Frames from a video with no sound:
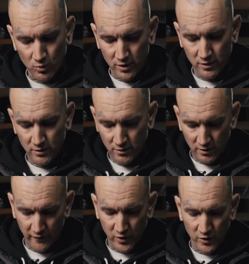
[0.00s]
one,
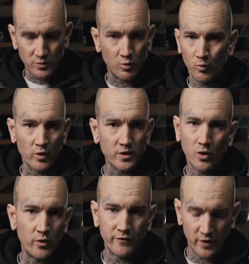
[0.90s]
even though this one worked
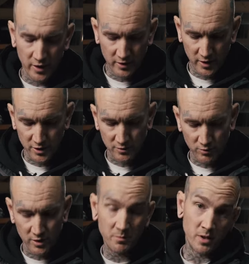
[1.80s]
totally fine. I just
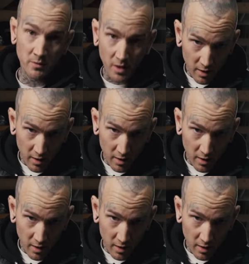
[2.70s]
wanted to be